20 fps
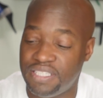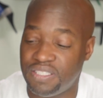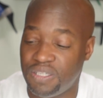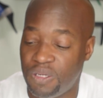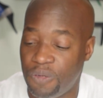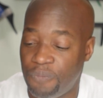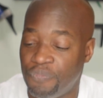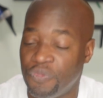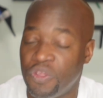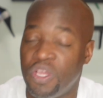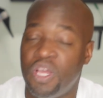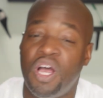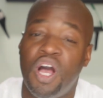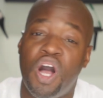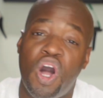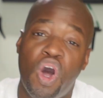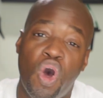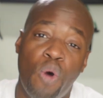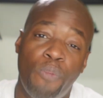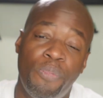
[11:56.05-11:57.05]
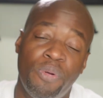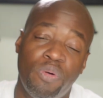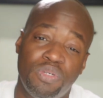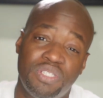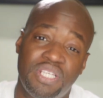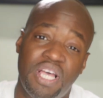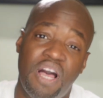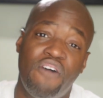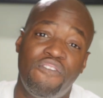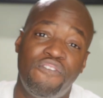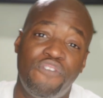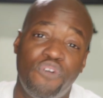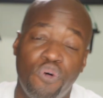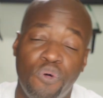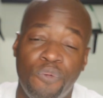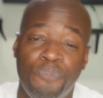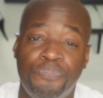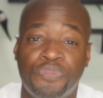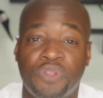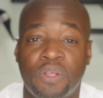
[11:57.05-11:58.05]
So I hope it was
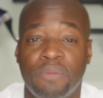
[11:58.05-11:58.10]
helpful.